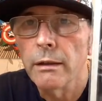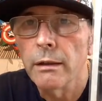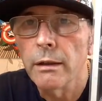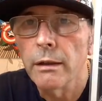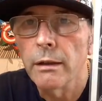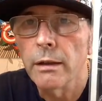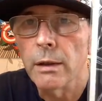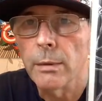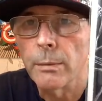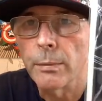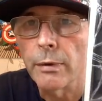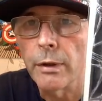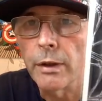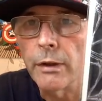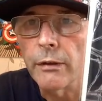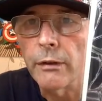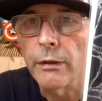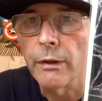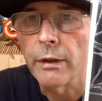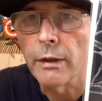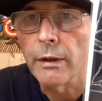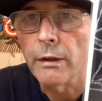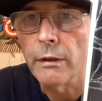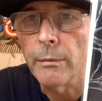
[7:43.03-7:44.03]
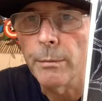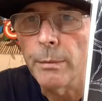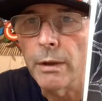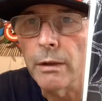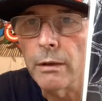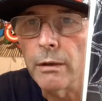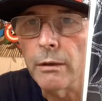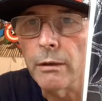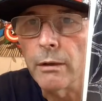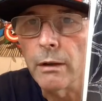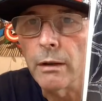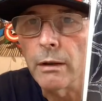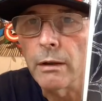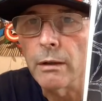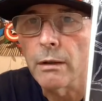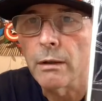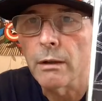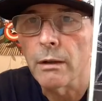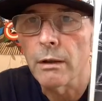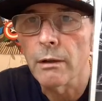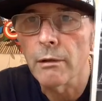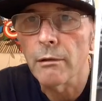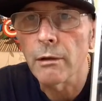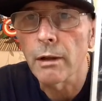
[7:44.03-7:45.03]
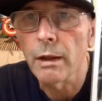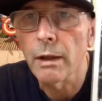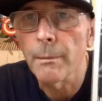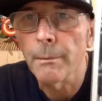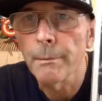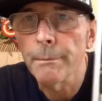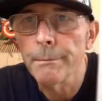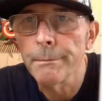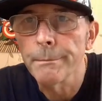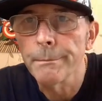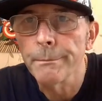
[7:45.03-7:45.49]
Can't press these because of the hologram.